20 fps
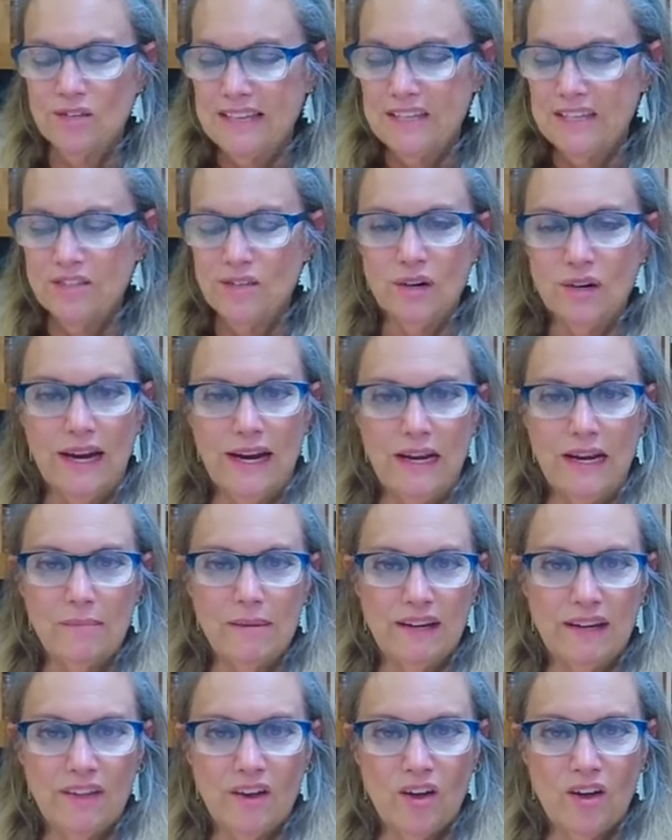Is there
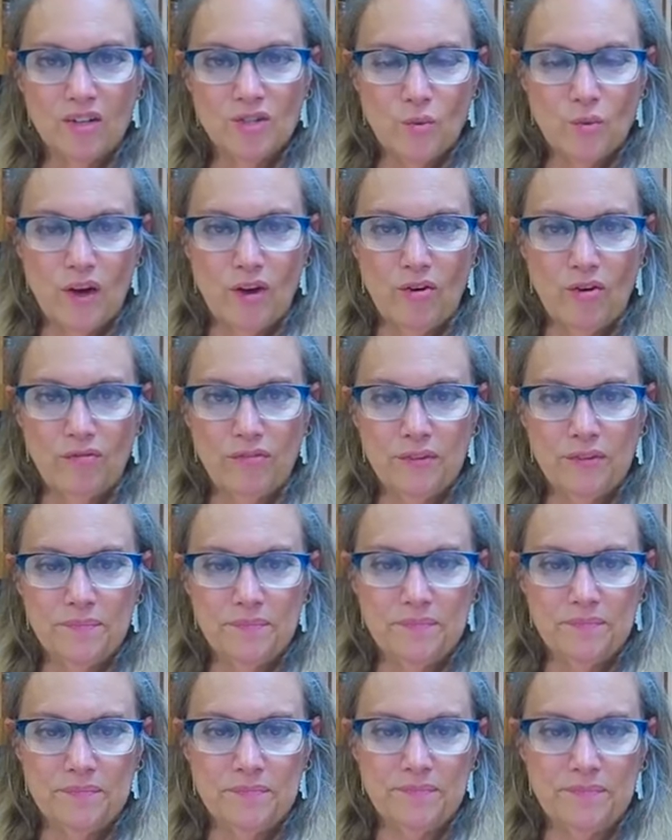anybody that got 12?
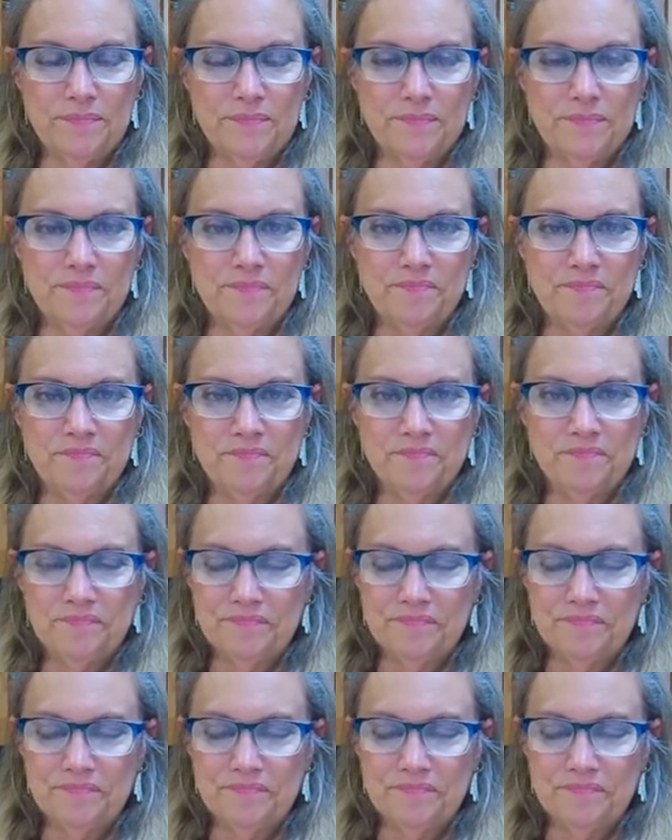and